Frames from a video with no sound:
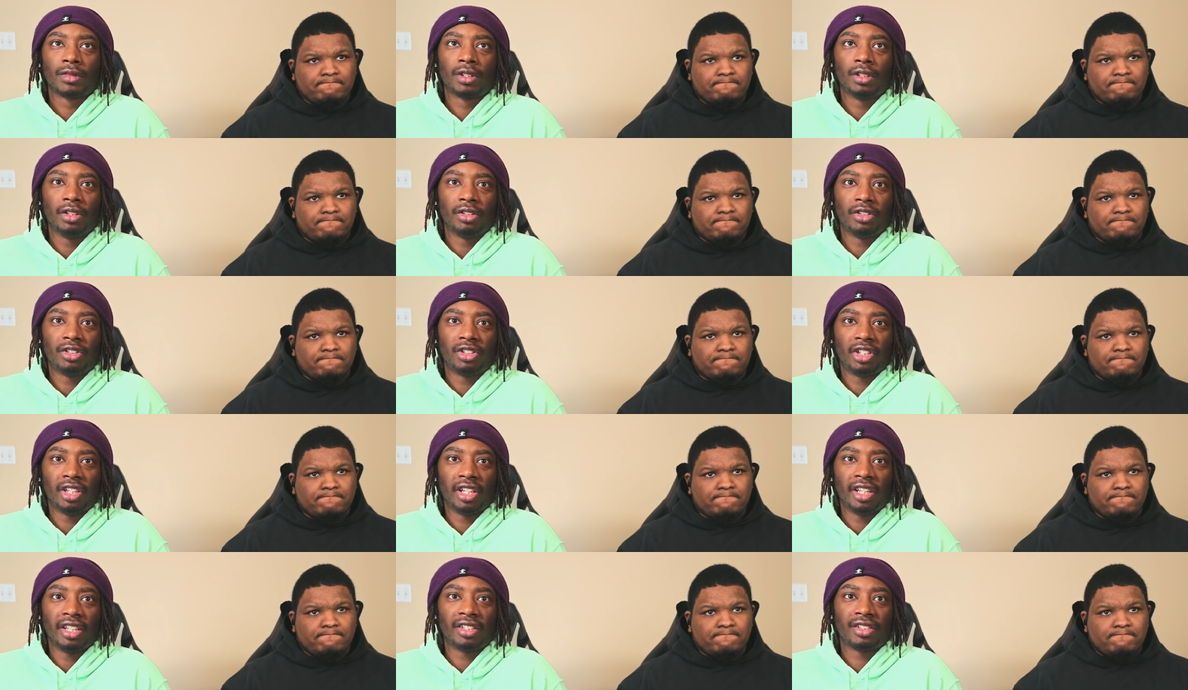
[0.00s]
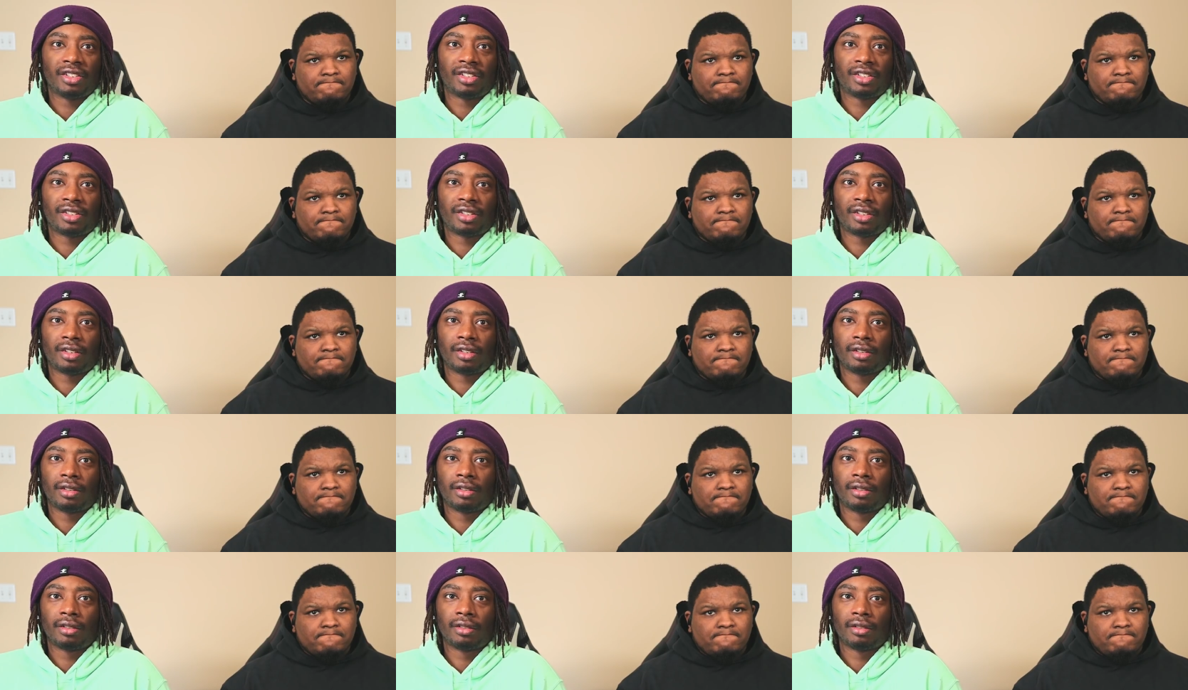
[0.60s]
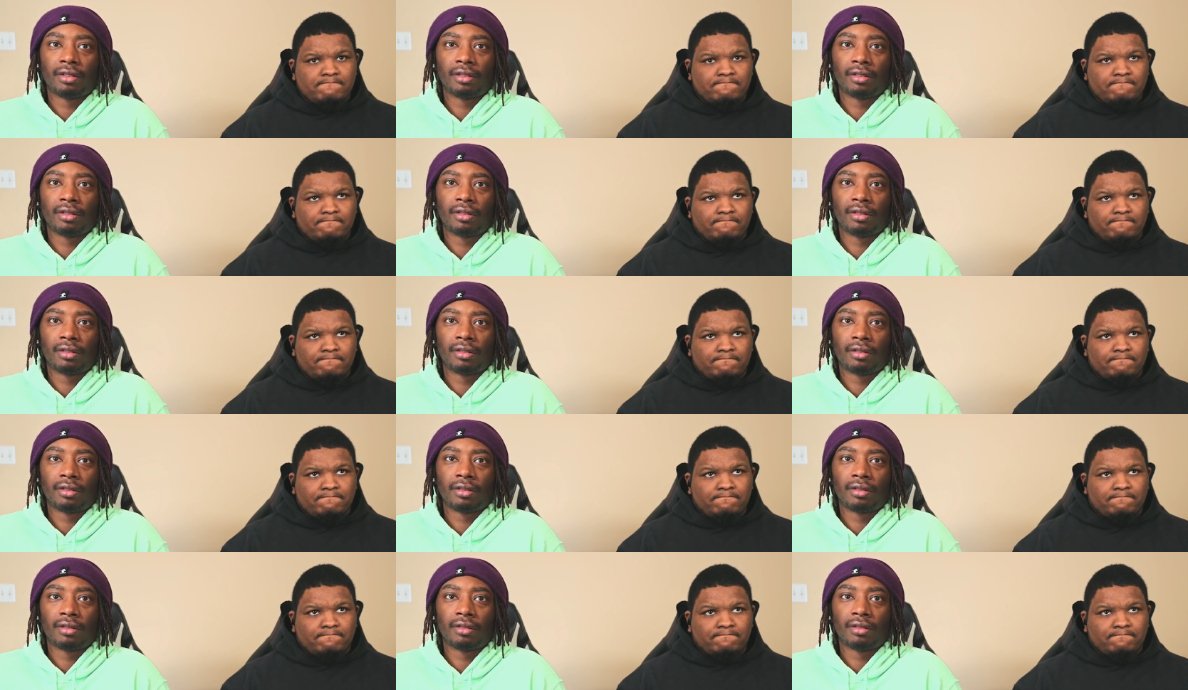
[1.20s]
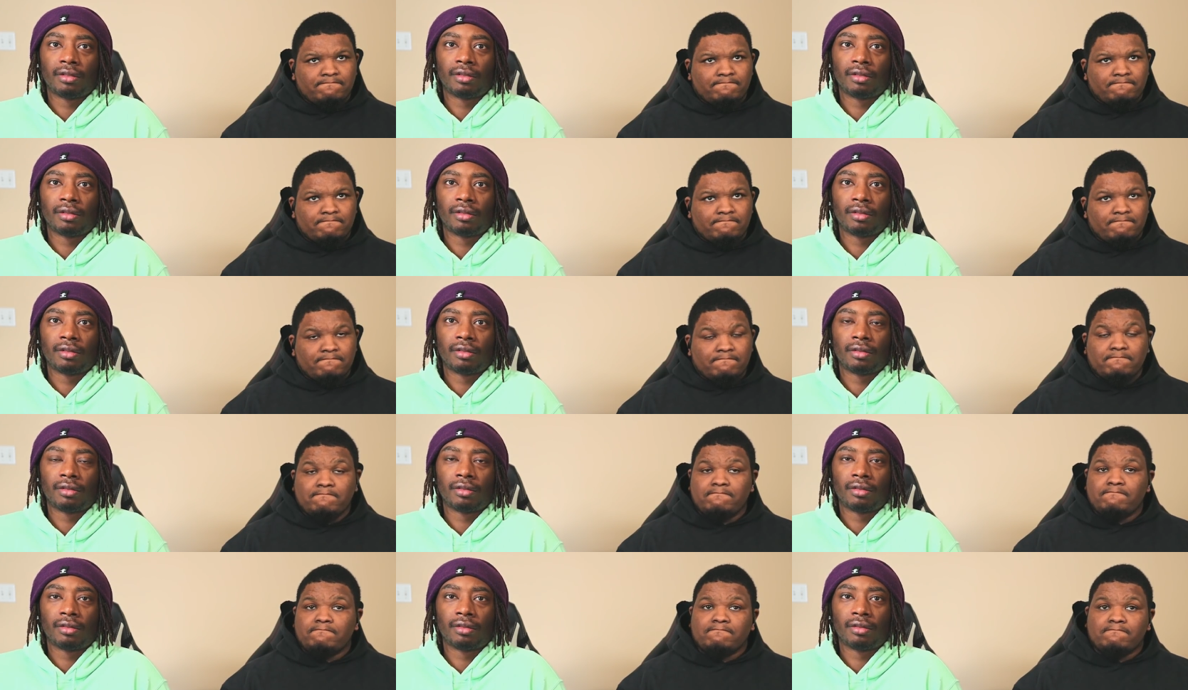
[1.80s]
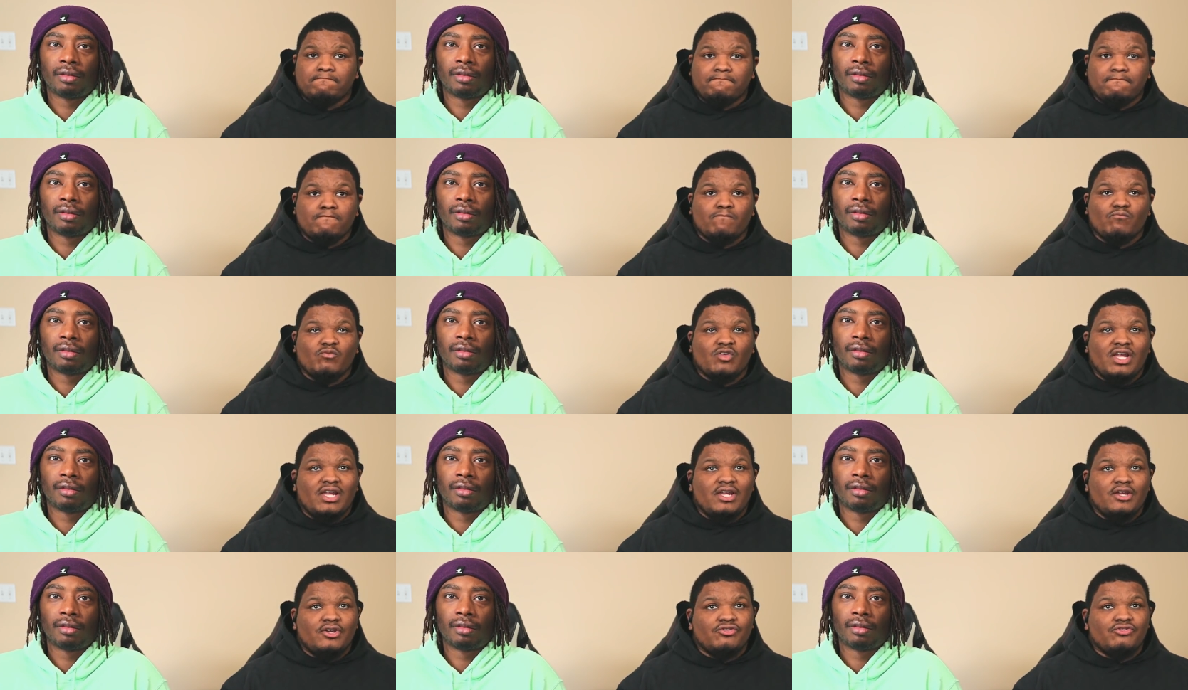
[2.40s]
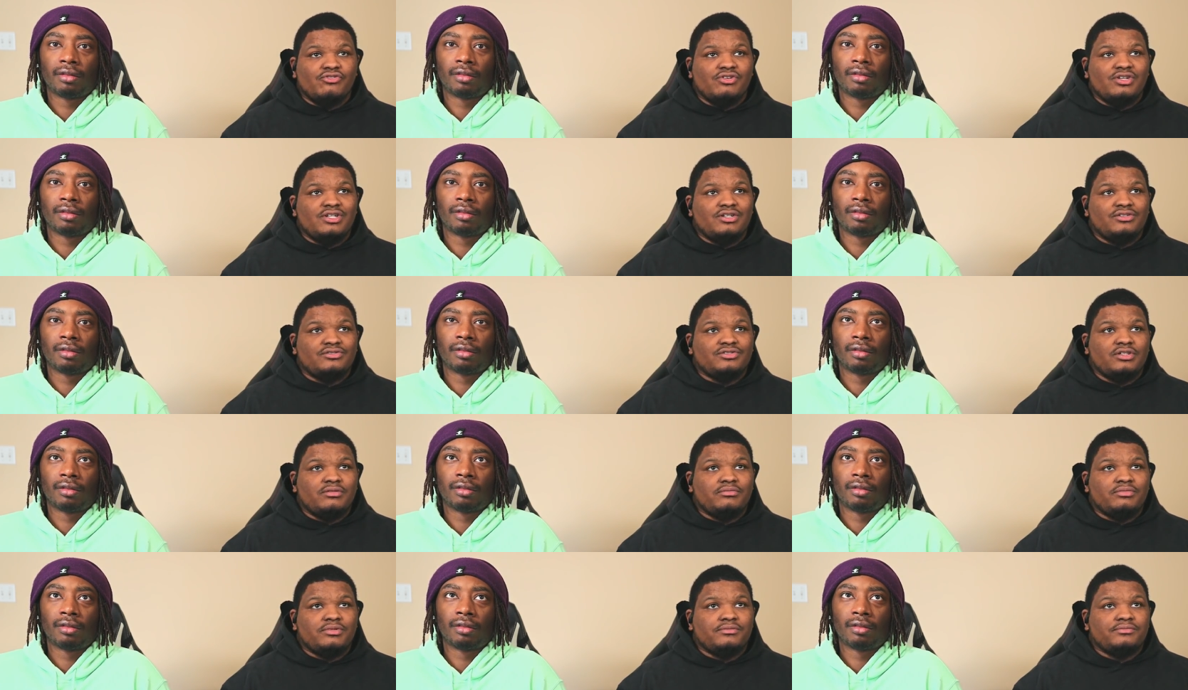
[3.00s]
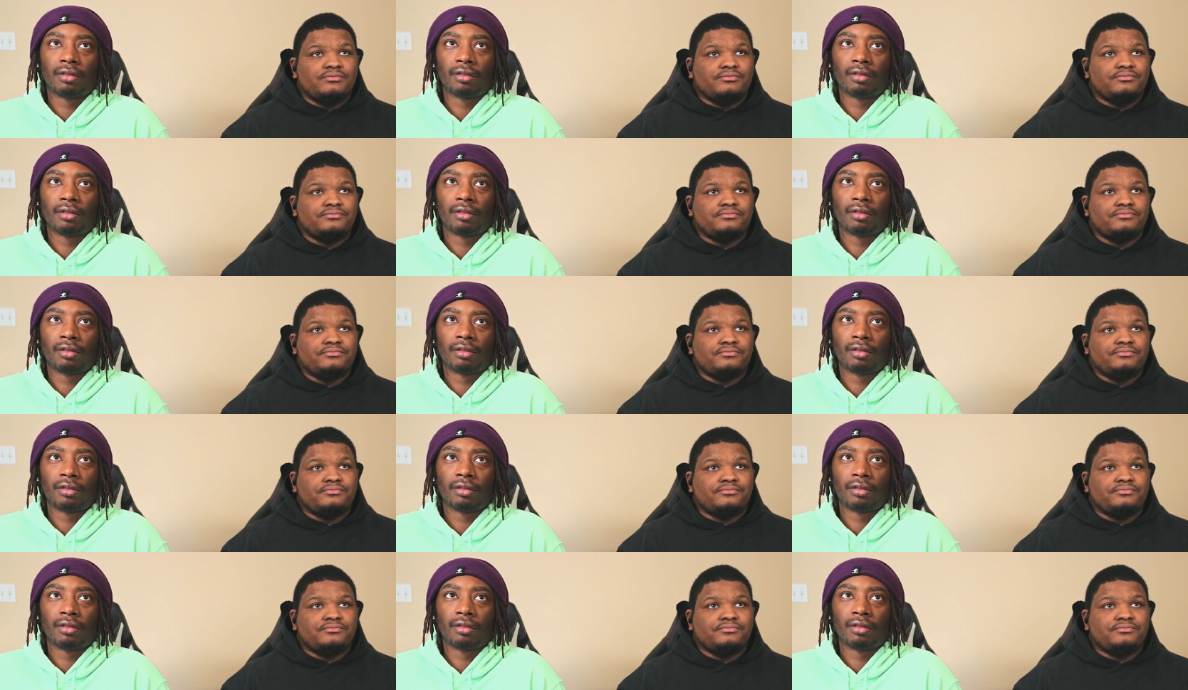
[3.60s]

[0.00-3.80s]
Speaker 1: The test.
Speaker 2: Hmm. They agreed on something?